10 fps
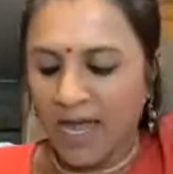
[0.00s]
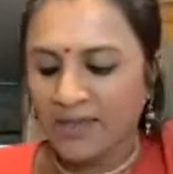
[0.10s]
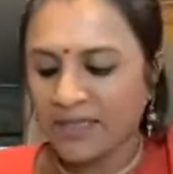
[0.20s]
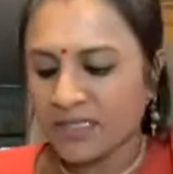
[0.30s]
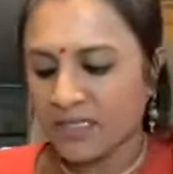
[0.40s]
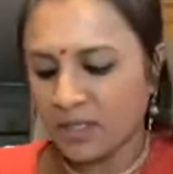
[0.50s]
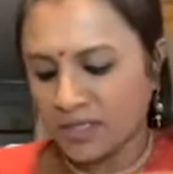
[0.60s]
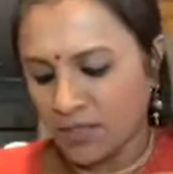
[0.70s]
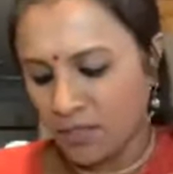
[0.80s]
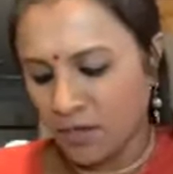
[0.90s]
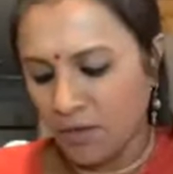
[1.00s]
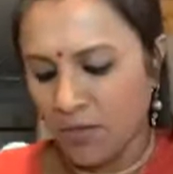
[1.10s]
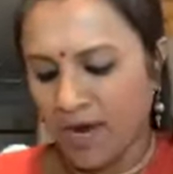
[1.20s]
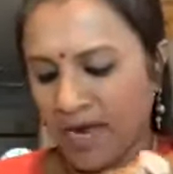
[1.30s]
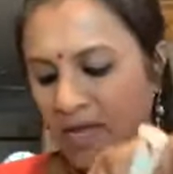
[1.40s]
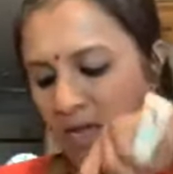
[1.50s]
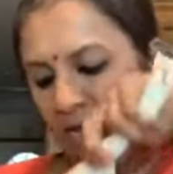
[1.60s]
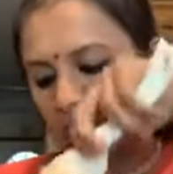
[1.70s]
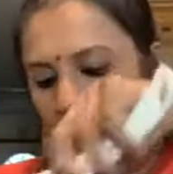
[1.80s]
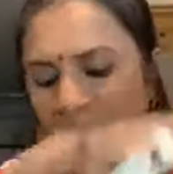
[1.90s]
And this is also a way
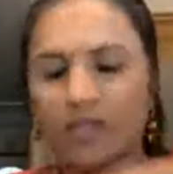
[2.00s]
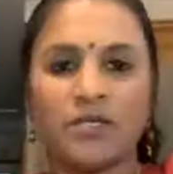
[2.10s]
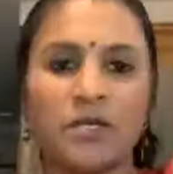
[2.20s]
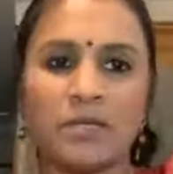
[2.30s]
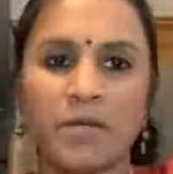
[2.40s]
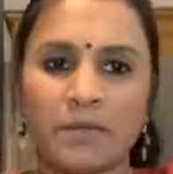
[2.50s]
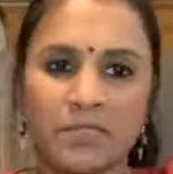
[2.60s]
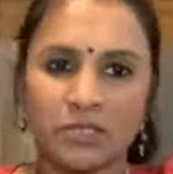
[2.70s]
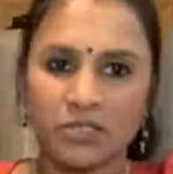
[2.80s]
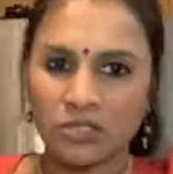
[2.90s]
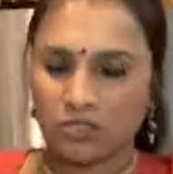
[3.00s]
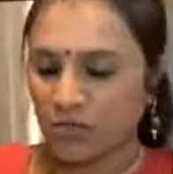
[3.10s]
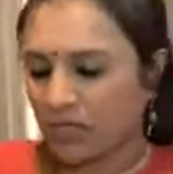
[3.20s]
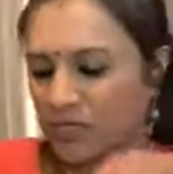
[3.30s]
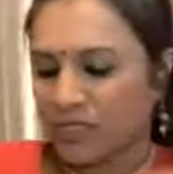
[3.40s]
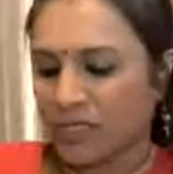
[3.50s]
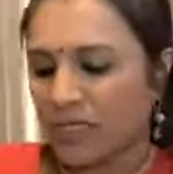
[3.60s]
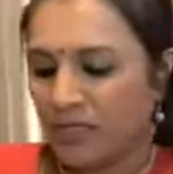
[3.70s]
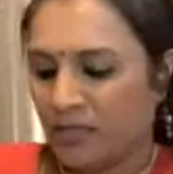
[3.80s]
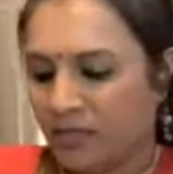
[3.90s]
that you're going to be able to structure